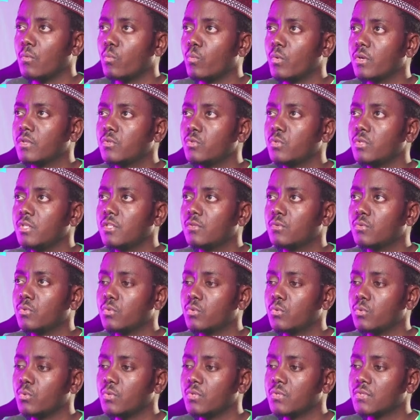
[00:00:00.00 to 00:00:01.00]
What you need to
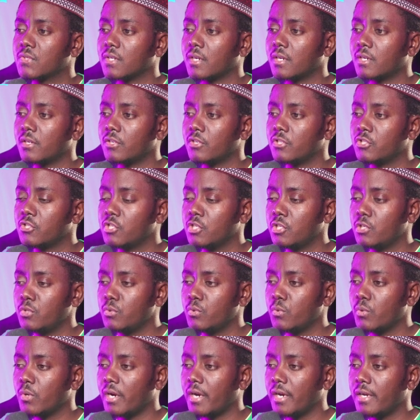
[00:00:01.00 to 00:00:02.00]
do is under
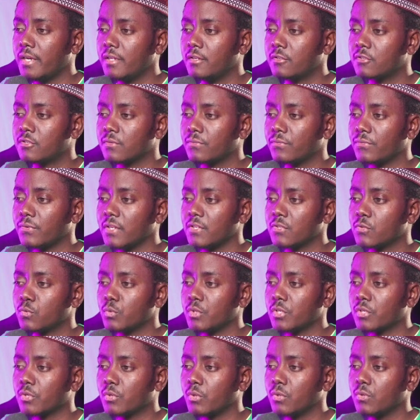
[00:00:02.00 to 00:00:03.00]
GUI interface,
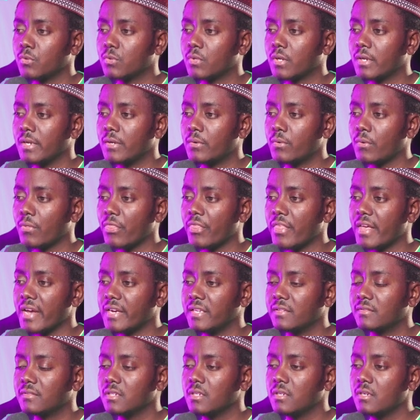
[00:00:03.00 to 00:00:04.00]
we are going to click on
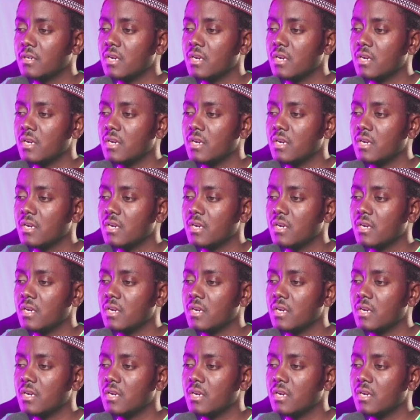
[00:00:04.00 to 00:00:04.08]
that,